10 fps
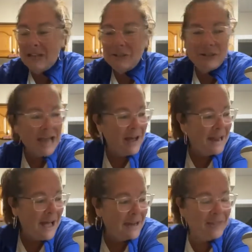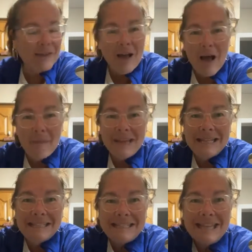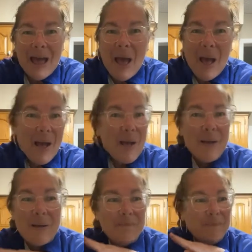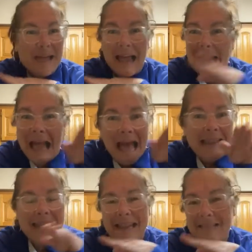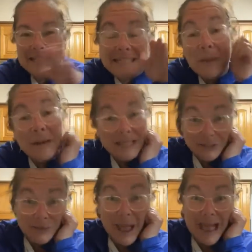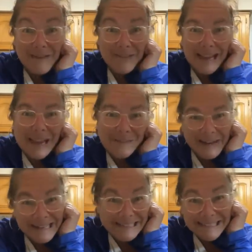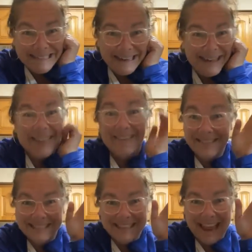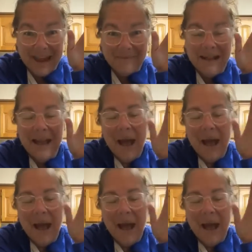Shout out in the comments, um, I got it, and then say what it is you have. I can't wait to see. I love this game.